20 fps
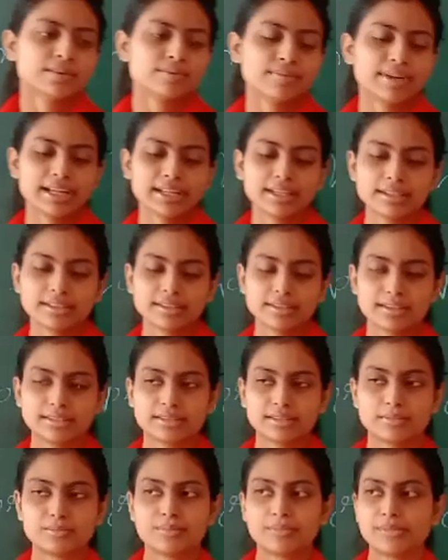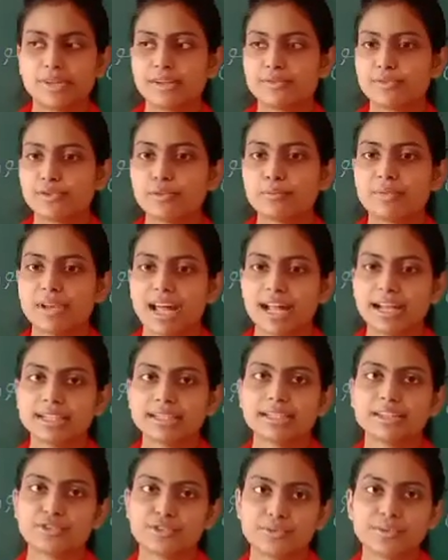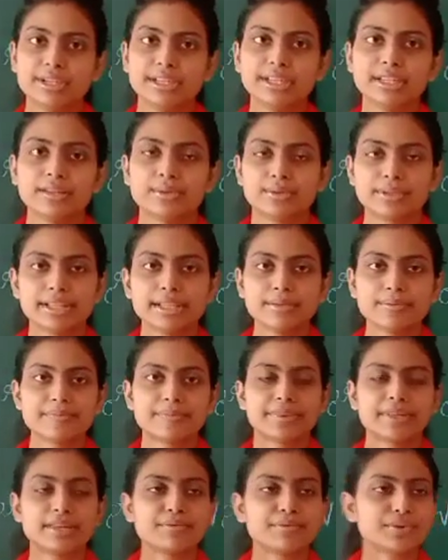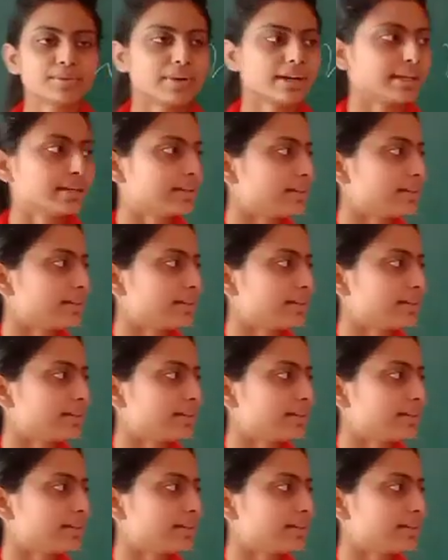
Well, if you plant a tree, okay, if you